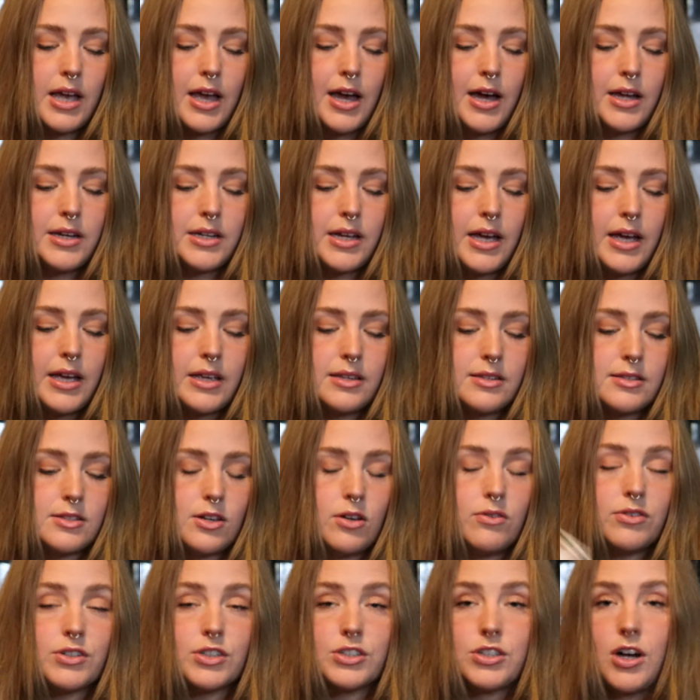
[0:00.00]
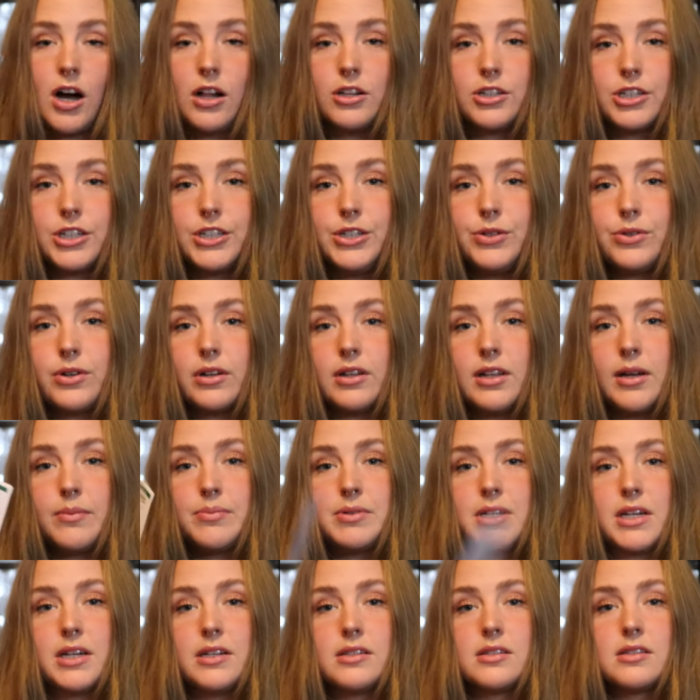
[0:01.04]
and a silver dollar
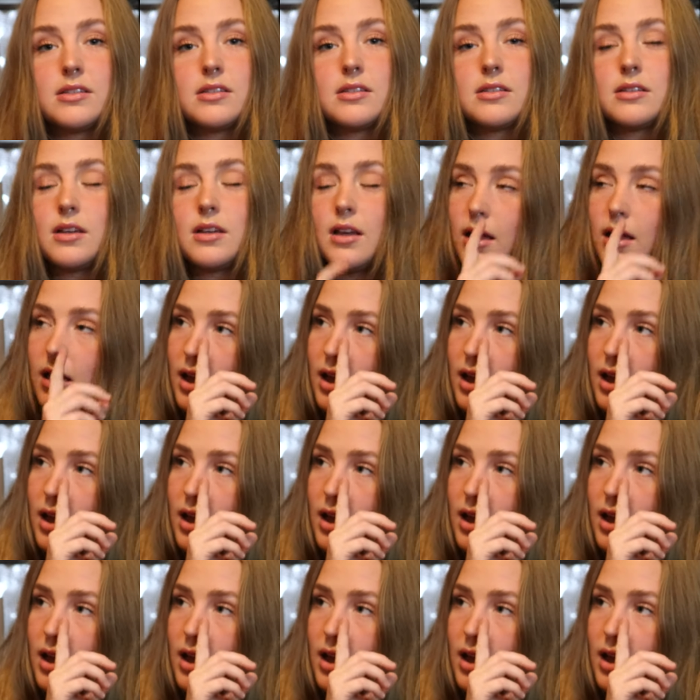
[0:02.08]
eucalyptus.